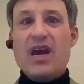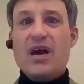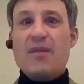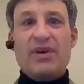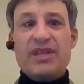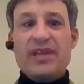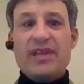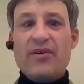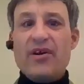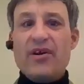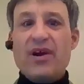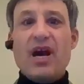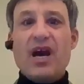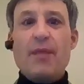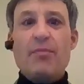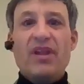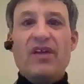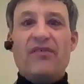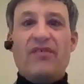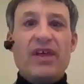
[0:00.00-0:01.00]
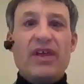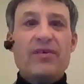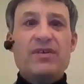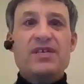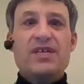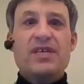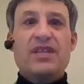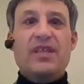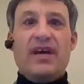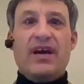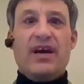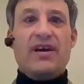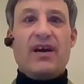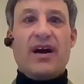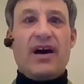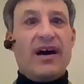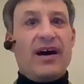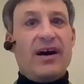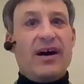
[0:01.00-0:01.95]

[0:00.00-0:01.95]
But there are a couple of others in there.